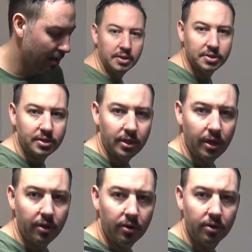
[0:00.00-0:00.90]
This is
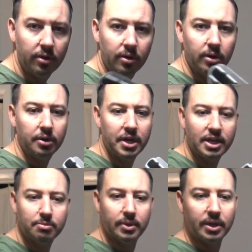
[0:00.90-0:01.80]
another
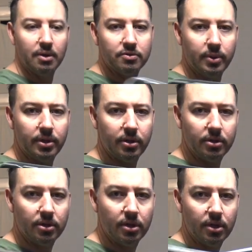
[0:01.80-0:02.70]
attachment that comes with it,
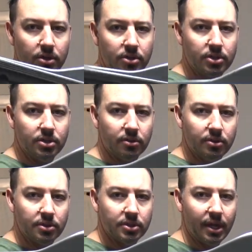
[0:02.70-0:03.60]
just a
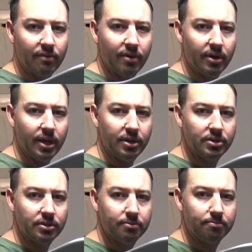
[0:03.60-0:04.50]
slight
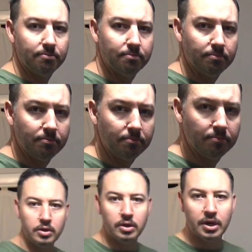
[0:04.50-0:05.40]
variation.
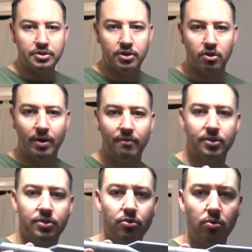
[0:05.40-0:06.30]
You got your
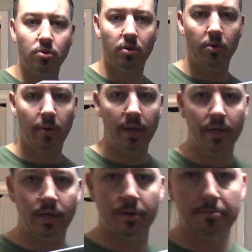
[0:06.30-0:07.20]
crevice tool right
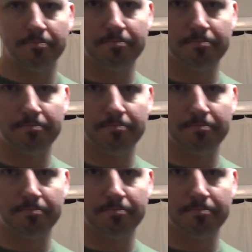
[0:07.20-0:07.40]
here.